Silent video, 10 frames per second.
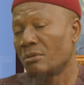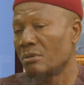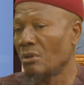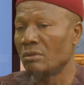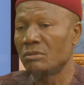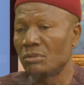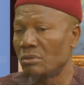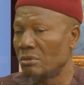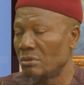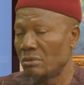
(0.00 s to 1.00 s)
turned
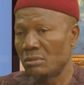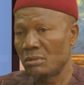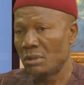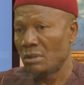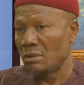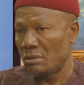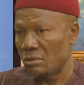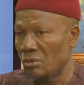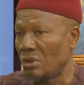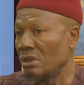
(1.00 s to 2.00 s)
to
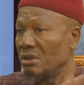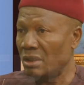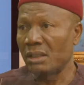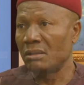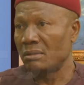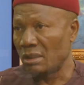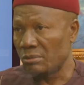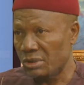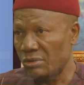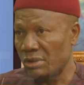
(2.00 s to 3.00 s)
totalitarian
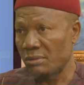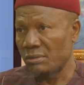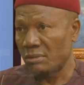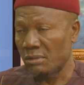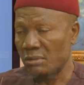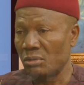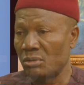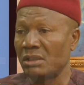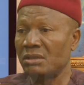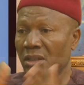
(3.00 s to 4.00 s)
administration or
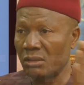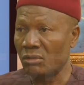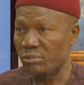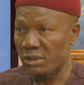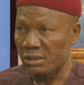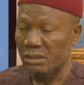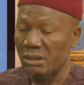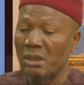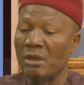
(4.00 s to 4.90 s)
totalitarian government.